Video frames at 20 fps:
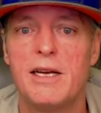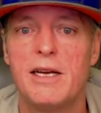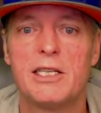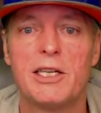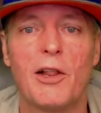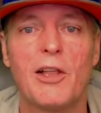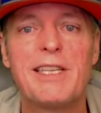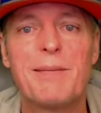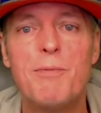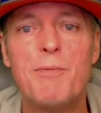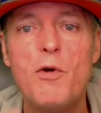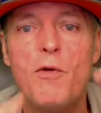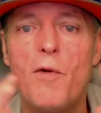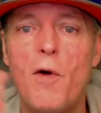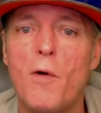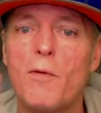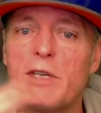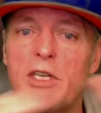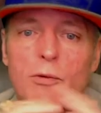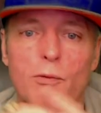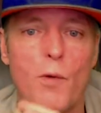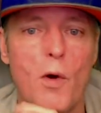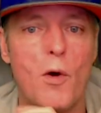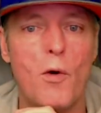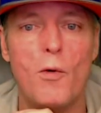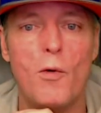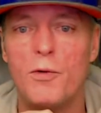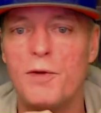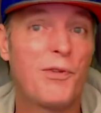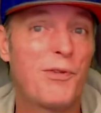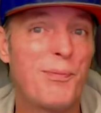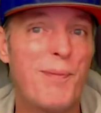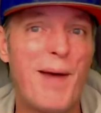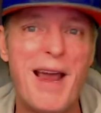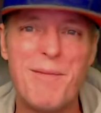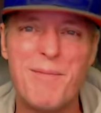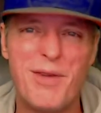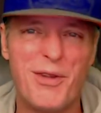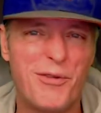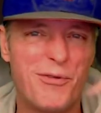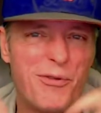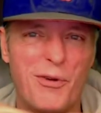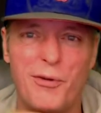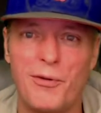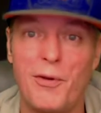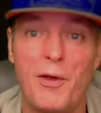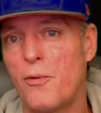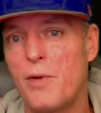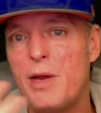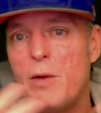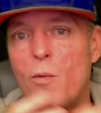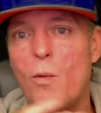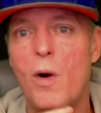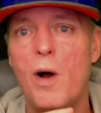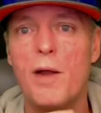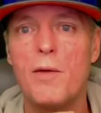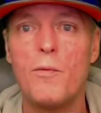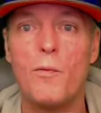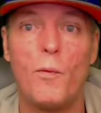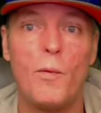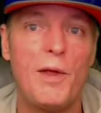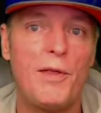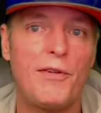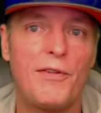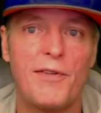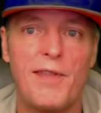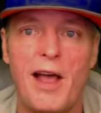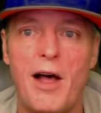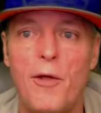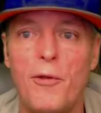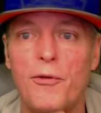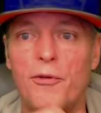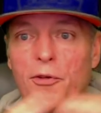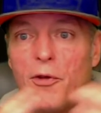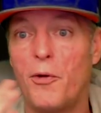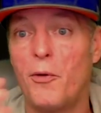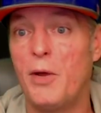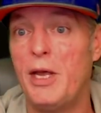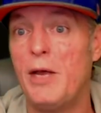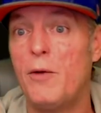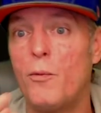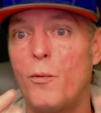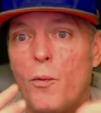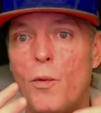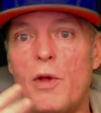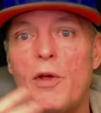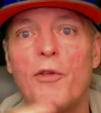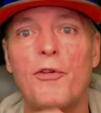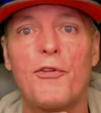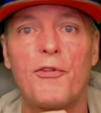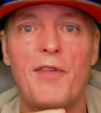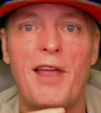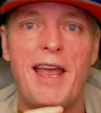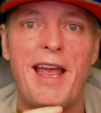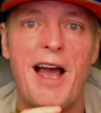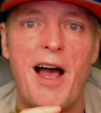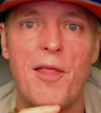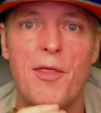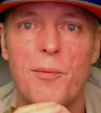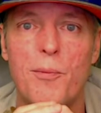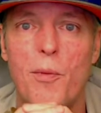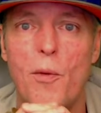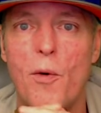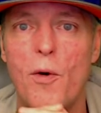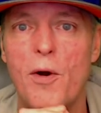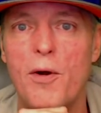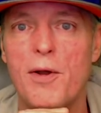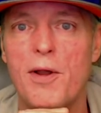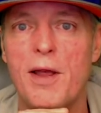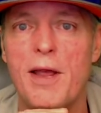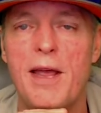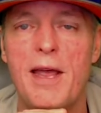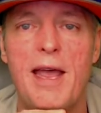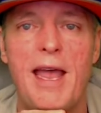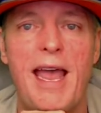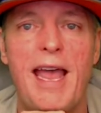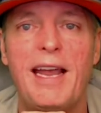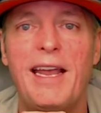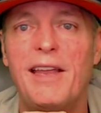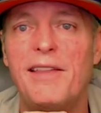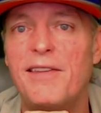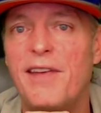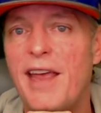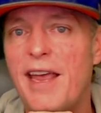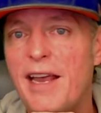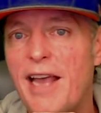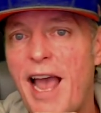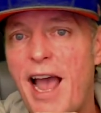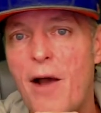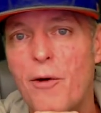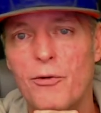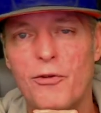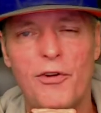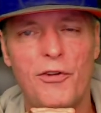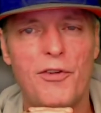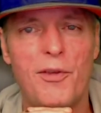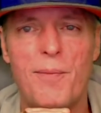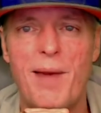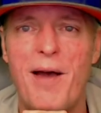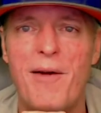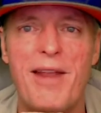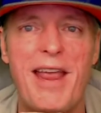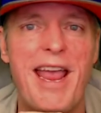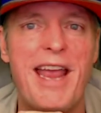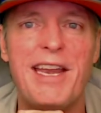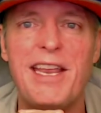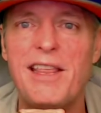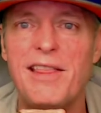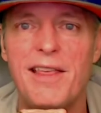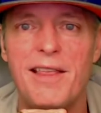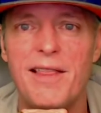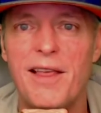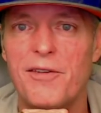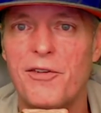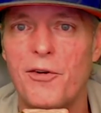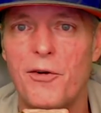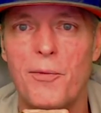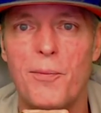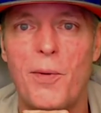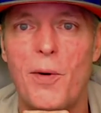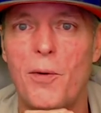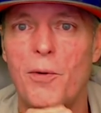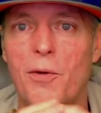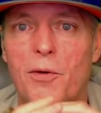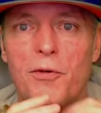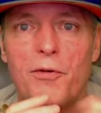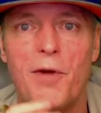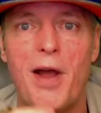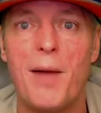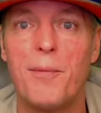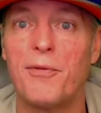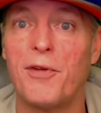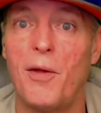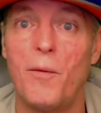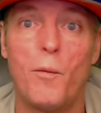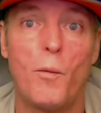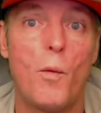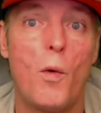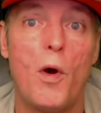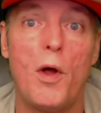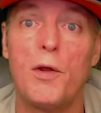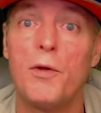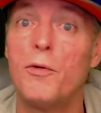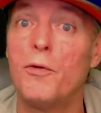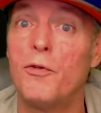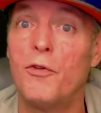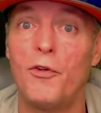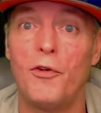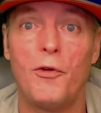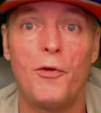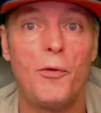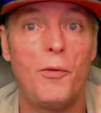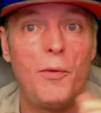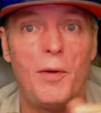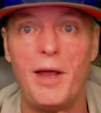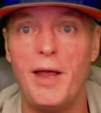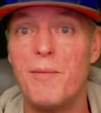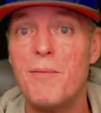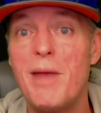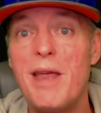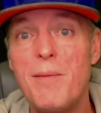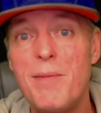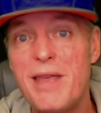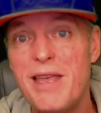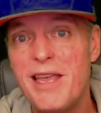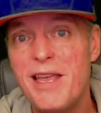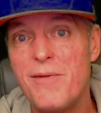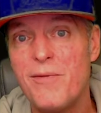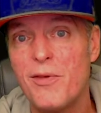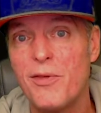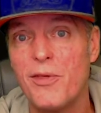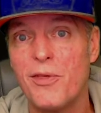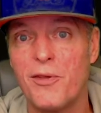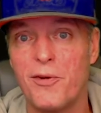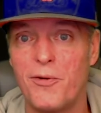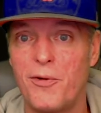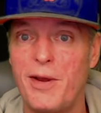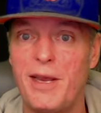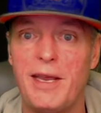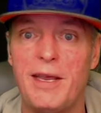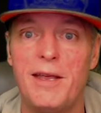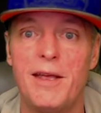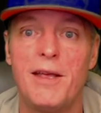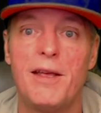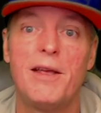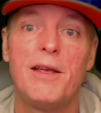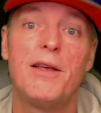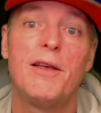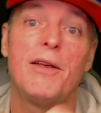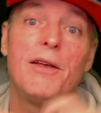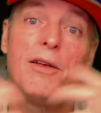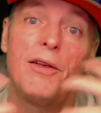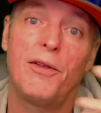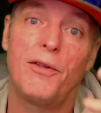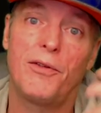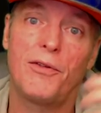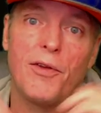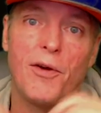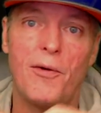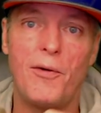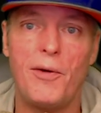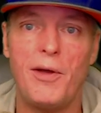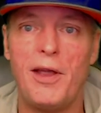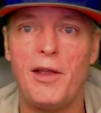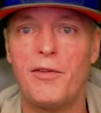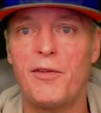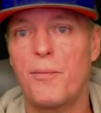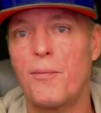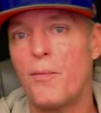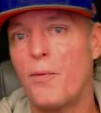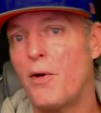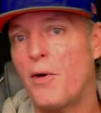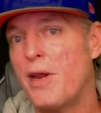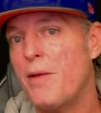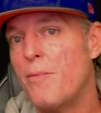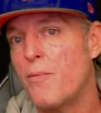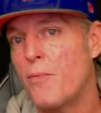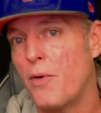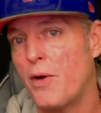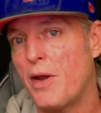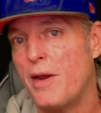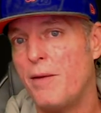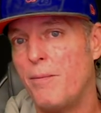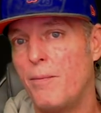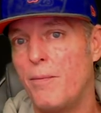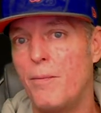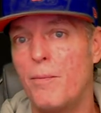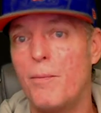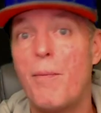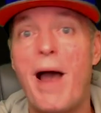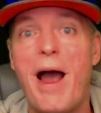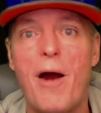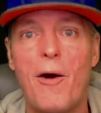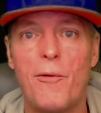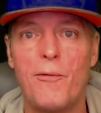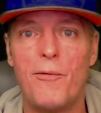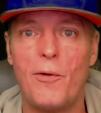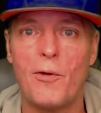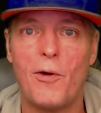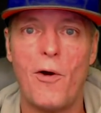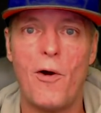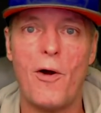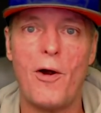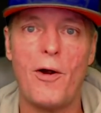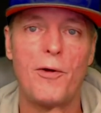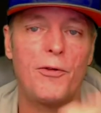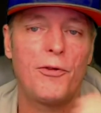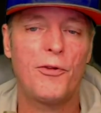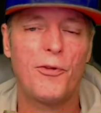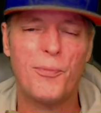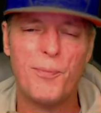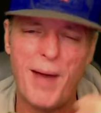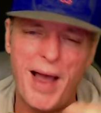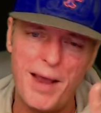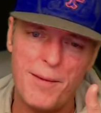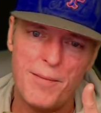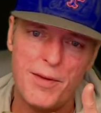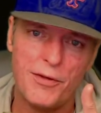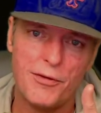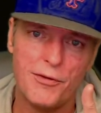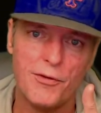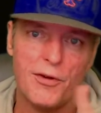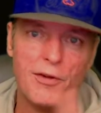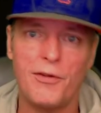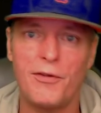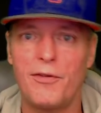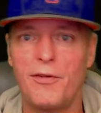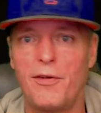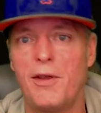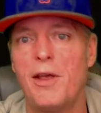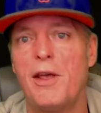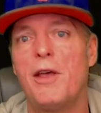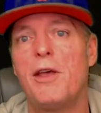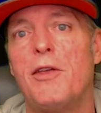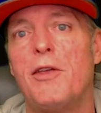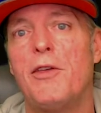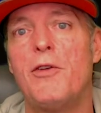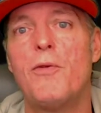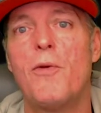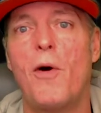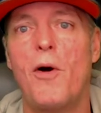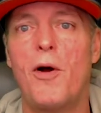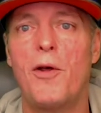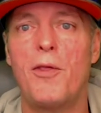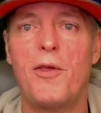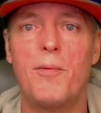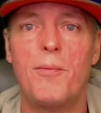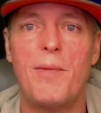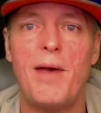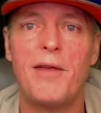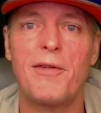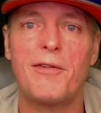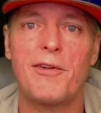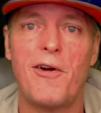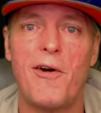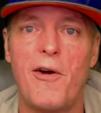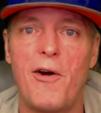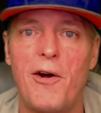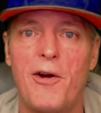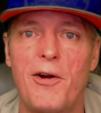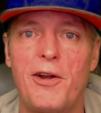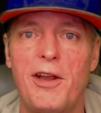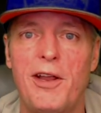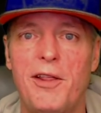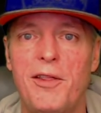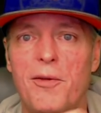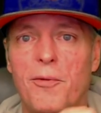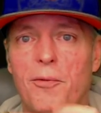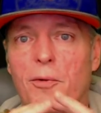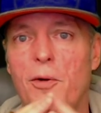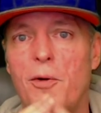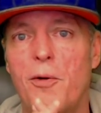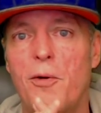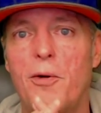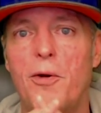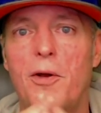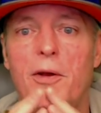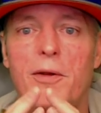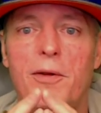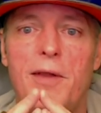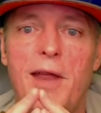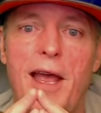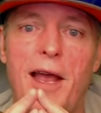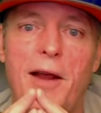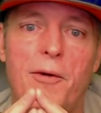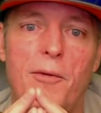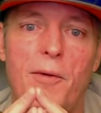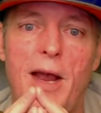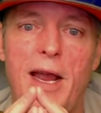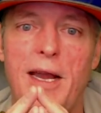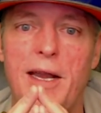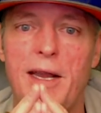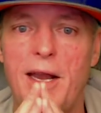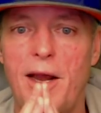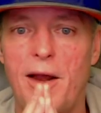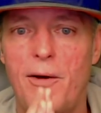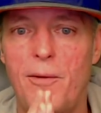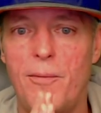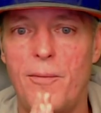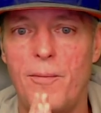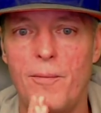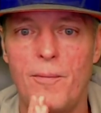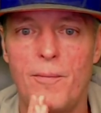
So let's move over to Rogue. Spy Mistress, 3/1 with stealth, so it will stay on the board and can take out just about anything that your opponent drops on 1, 2, and maybe even 3. So it's a pretty powerful card. Spy Mistress, you are the best card in the Rogue deck right now.